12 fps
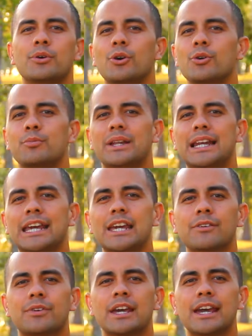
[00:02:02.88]
who
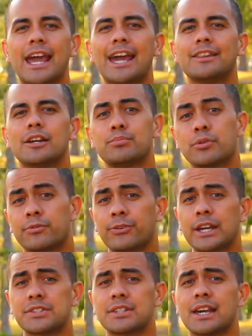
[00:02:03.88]
believe and they
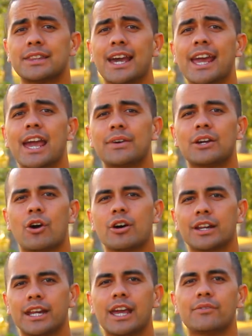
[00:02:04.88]
profess that they have a God
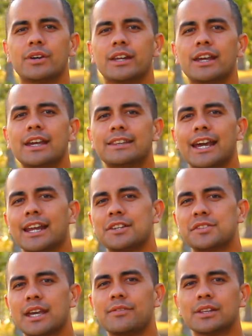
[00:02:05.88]
in heaven that
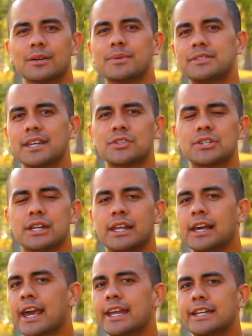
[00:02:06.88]
is giving them attention,
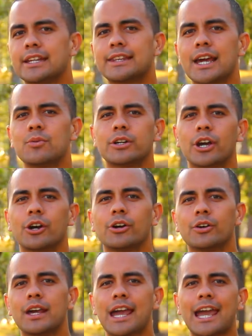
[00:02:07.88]
and yet they will
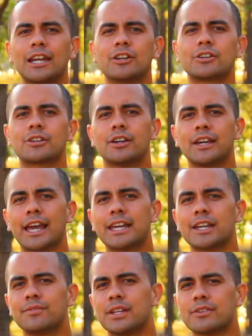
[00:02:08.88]
go and look and
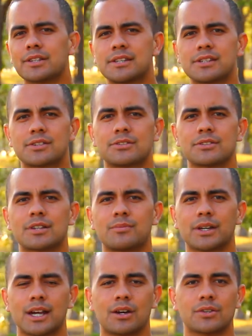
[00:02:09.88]
give their attention to
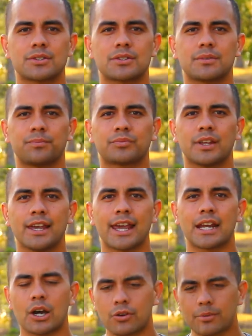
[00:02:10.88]
someone else.
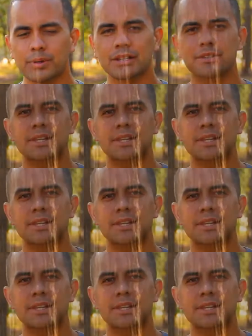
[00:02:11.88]
And I want to bring this